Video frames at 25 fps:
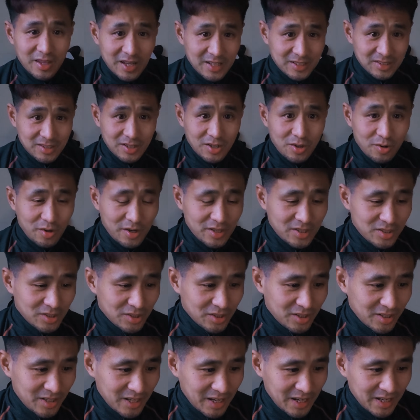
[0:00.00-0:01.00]
that's the
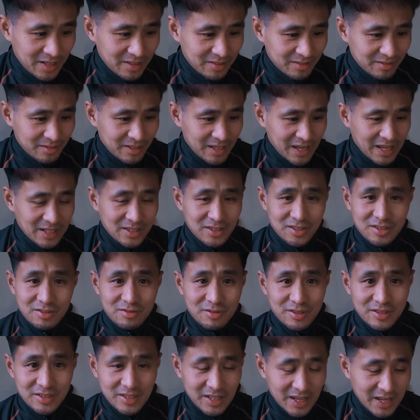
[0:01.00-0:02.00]
question, and the
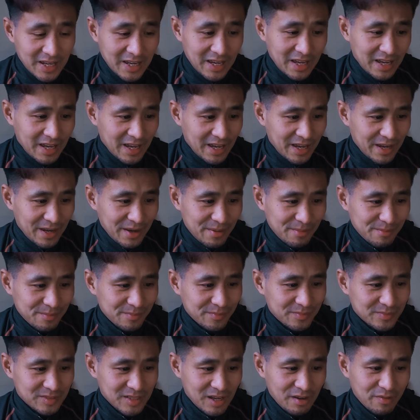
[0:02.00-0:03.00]
answer is yeah,
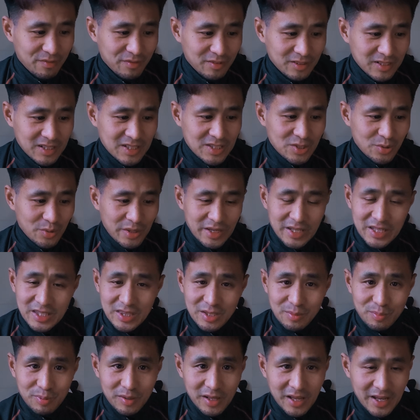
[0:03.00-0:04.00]
definitely tweaking
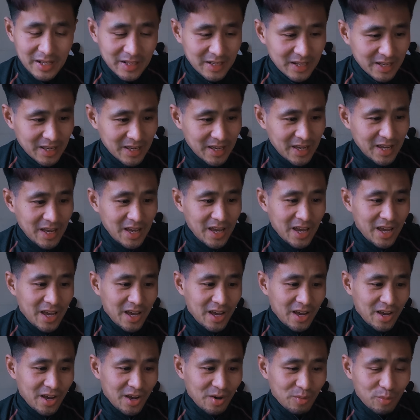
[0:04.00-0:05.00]
the plan,
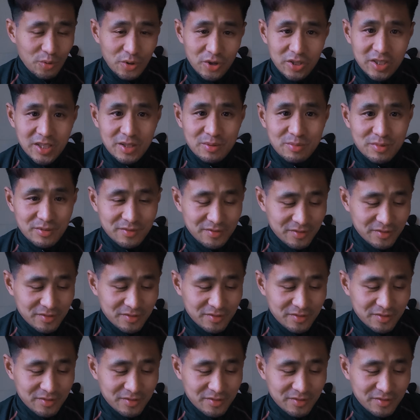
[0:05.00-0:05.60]
working with